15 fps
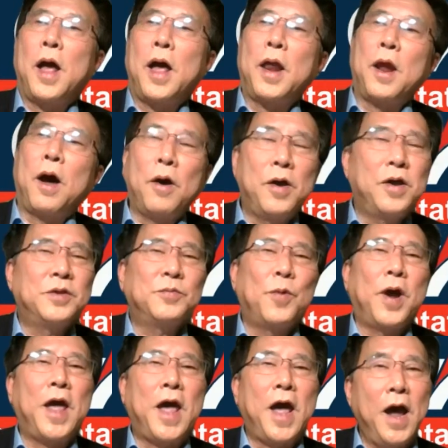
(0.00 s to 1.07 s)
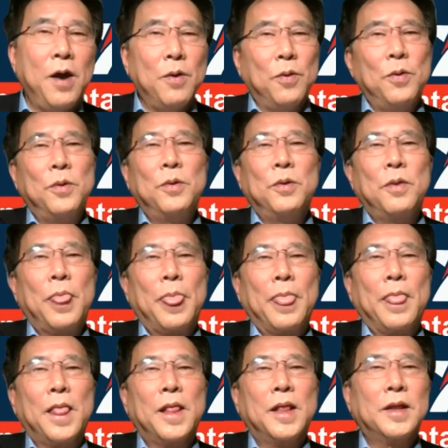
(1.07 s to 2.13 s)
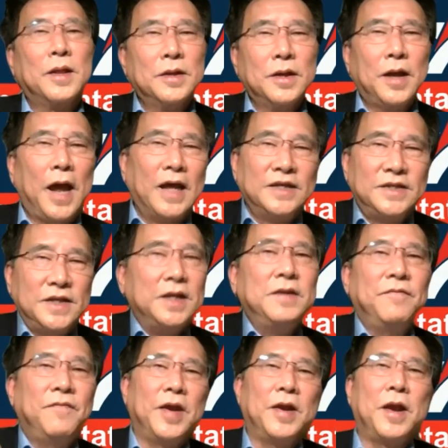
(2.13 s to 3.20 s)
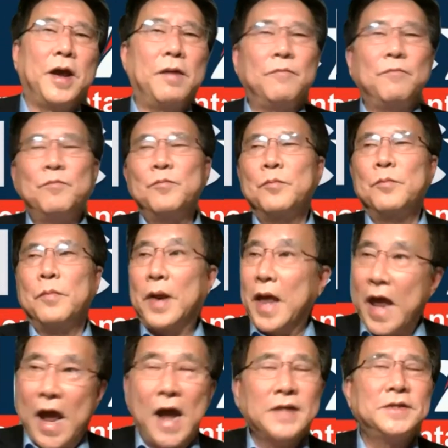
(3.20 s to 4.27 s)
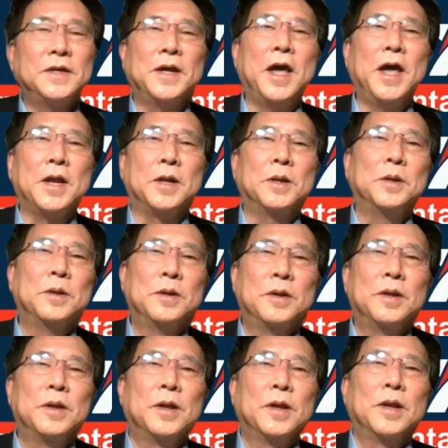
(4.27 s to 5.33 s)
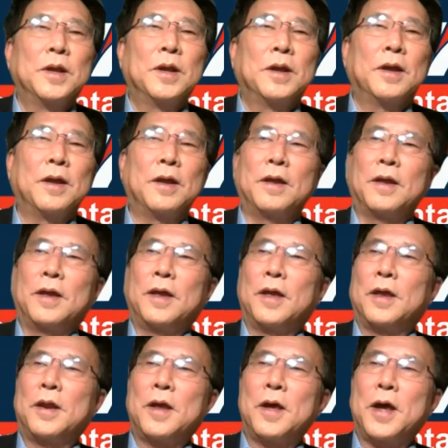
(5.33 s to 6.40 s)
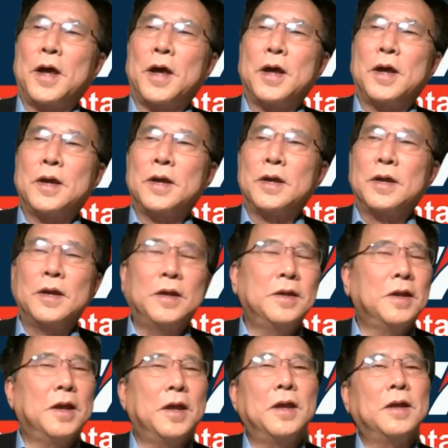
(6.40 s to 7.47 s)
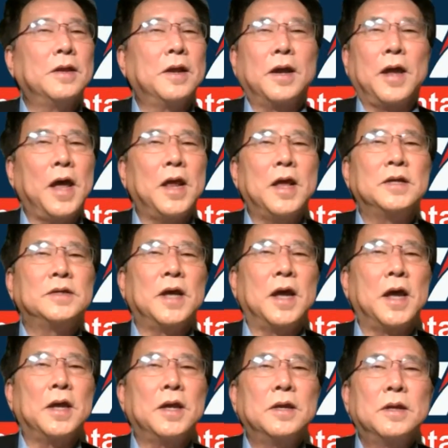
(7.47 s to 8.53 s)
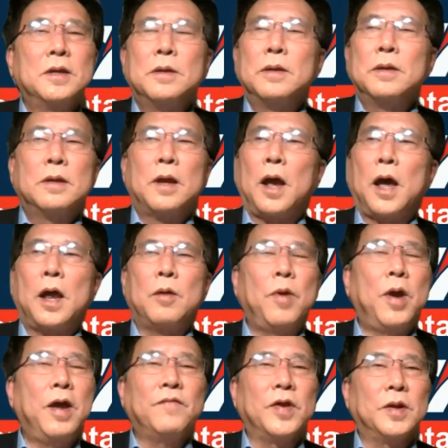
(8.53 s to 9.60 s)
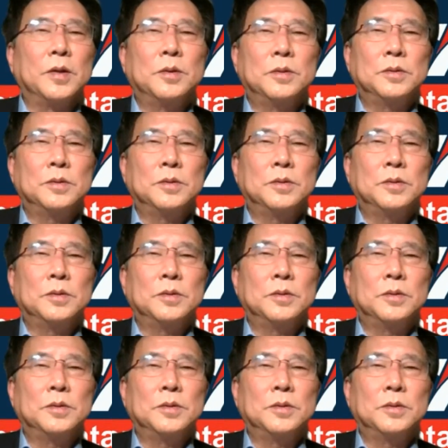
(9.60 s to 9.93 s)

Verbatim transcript: And on his way out, exit Vietnam, they asked again. And uh, he, he, again, he said, I don't have it.